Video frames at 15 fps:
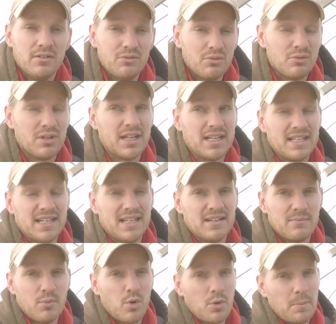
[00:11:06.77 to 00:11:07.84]
Really
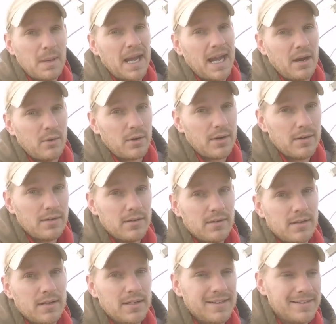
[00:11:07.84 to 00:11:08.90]
needed more power.
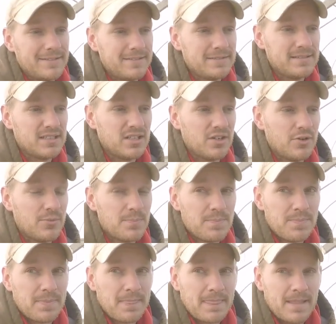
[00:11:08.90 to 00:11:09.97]
Uh, so
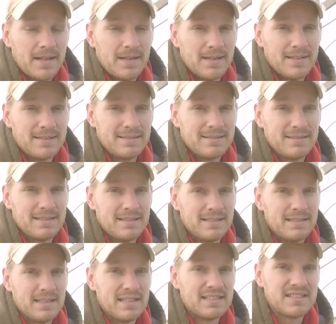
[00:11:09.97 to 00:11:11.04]
uh,
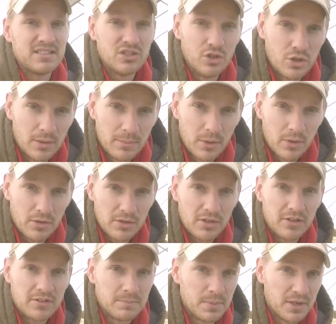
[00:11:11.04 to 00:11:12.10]
it's doable.
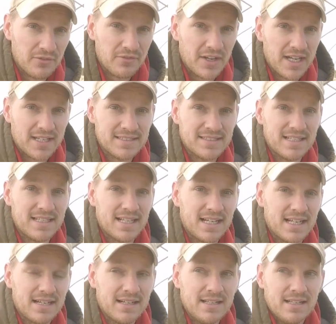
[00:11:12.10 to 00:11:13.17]
You can put fans in
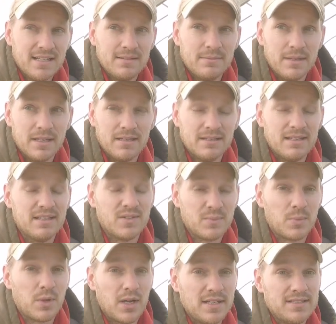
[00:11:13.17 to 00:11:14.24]
there, but it's
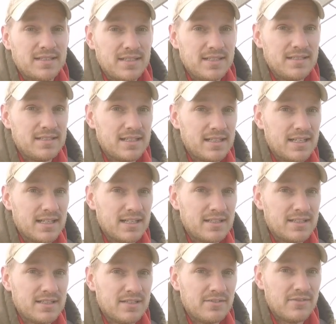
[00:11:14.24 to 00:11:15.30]
pricey to get
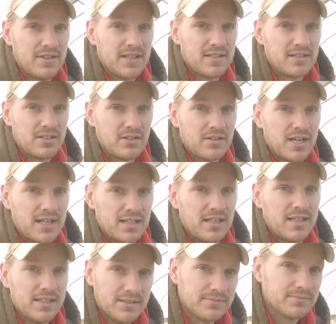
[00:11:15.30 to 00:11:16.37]
it to vent
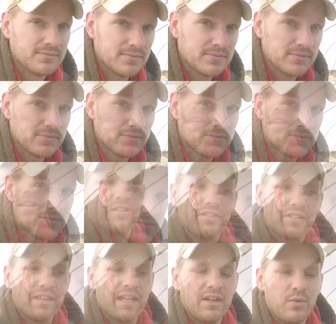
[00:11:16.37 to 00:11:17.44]
correctly. Uh, the
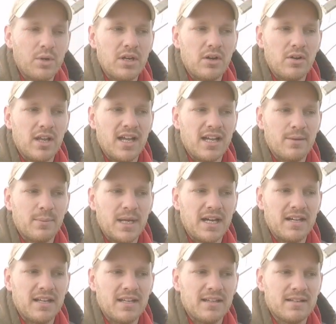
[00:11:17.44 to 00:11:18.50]
other thing we don't like
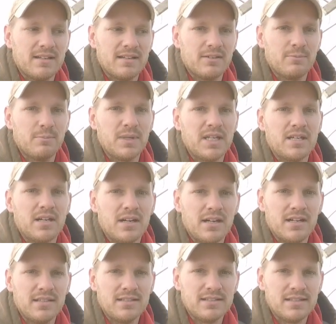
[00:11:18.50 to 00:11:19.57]
about it, uh,
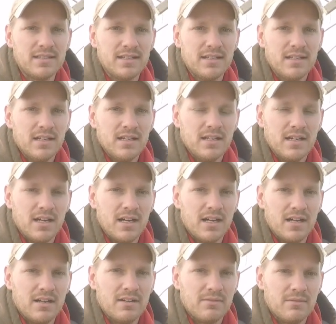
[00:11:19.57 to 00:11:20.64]
because
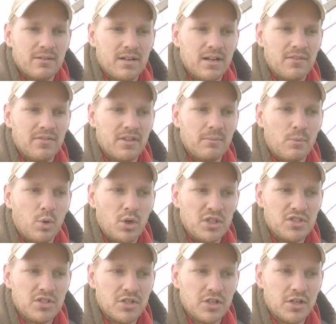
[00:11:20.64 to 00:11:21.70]
uh, of the
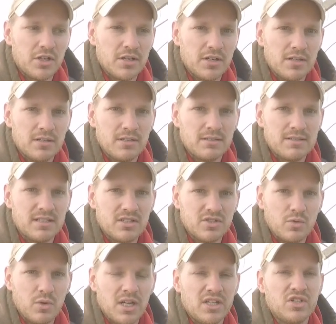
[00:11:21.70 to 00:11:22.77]
moisture
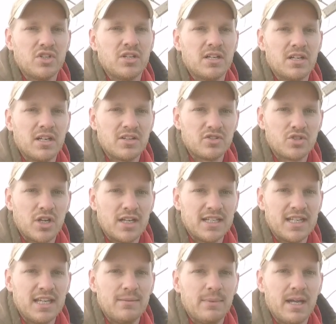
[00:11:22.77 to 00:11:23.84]
situation and us trying
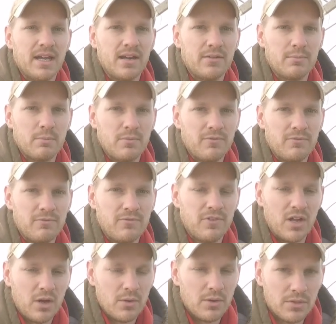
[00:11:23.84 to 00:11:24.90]
to keep air
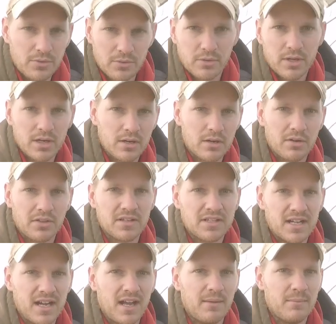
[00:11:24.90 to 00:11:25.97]
flowing through here all the
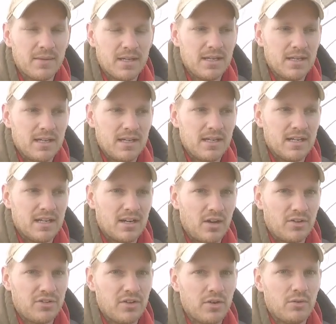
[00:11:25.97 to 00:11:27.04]
time, it
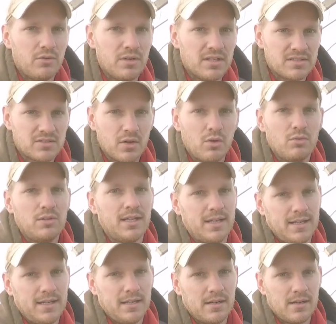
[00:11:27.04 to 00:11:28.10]
also is cold
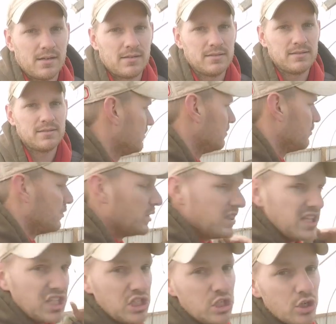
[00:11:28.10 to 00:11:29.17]
in here. With
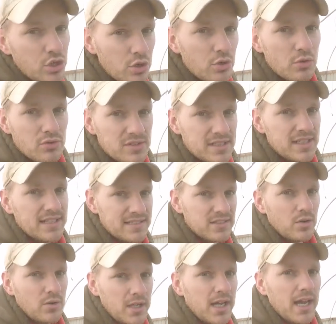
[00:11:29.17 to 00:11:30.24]
the U's, it's
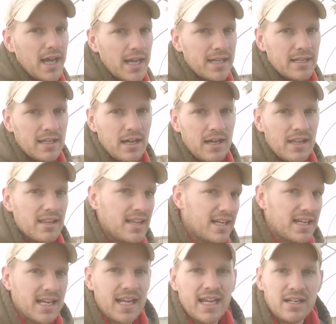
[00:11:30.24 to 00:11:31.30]
okay. Uh, they
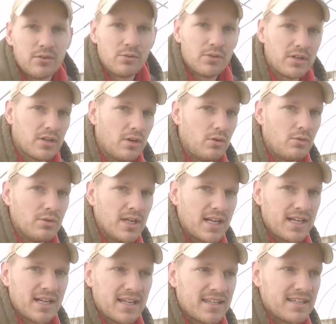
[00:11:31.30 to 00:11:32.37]
can handle the cold,
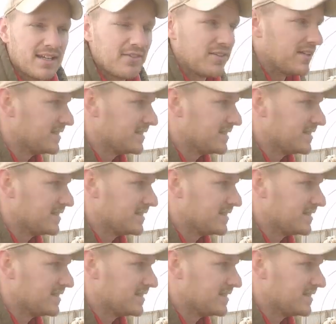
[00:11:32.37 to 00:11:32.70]
that kind of stuff.